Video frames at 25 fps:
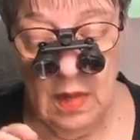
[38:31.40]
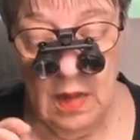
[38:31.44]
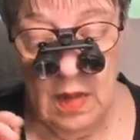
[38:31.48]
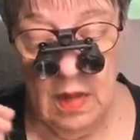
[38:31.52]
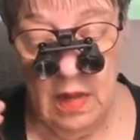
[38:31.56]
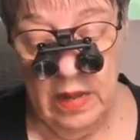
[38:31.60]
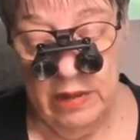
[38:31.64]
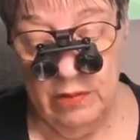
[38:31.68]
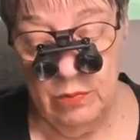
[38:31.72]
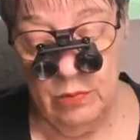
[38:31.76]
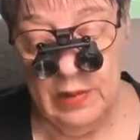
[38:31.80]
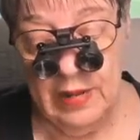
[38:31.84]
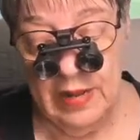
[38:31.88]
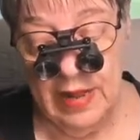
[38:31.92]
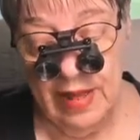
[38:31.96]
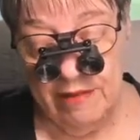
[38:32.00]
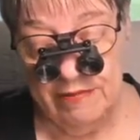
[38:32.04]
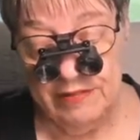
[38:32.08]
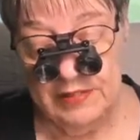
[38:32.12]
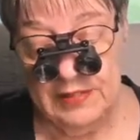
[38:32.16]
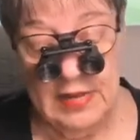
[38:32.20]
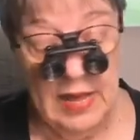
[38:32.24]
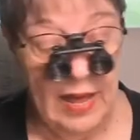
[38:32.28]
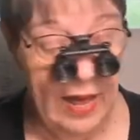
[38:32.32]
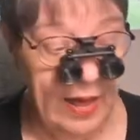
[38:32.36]
I would have
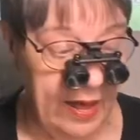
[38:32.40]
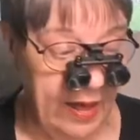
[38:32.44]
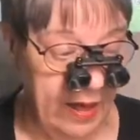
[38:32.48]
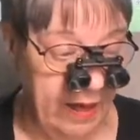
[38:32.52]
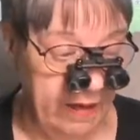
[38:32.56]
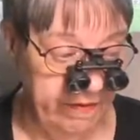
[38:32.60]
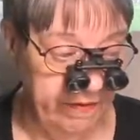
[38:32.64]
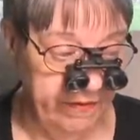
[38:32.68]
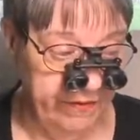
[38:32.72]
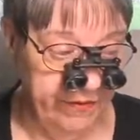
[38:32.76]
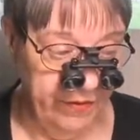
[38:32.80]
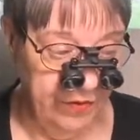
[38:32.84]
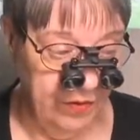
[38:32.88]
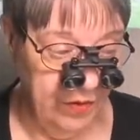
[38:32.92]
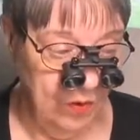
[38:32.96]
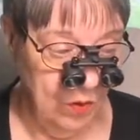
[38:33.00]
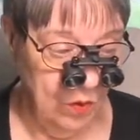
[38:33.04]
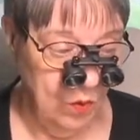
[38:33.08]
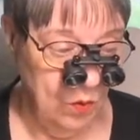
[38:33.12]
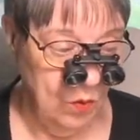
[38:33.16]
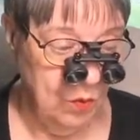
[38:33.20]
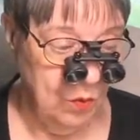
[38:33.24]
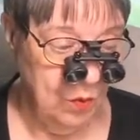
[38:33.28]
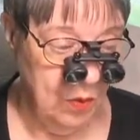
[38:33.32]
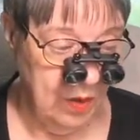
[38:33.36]
to have
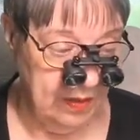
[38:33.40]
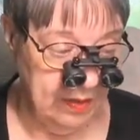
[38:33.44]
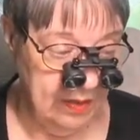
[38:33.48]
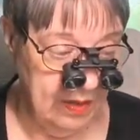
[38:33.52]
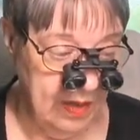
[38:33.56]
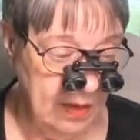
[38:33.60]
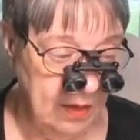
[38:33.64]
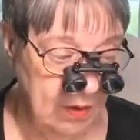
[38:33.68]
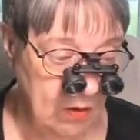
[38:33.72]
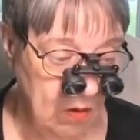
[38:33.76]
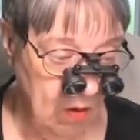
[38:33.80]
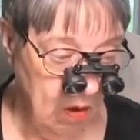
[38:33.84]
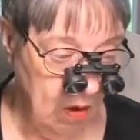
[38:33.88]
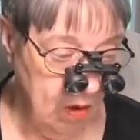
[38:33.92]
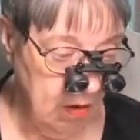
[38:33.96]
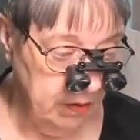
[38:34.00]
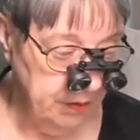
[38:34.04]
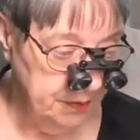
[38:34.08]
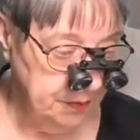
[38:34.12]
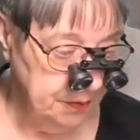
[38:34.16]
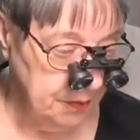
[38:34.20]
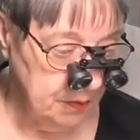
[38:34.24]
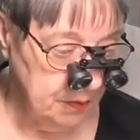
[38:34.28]
what they call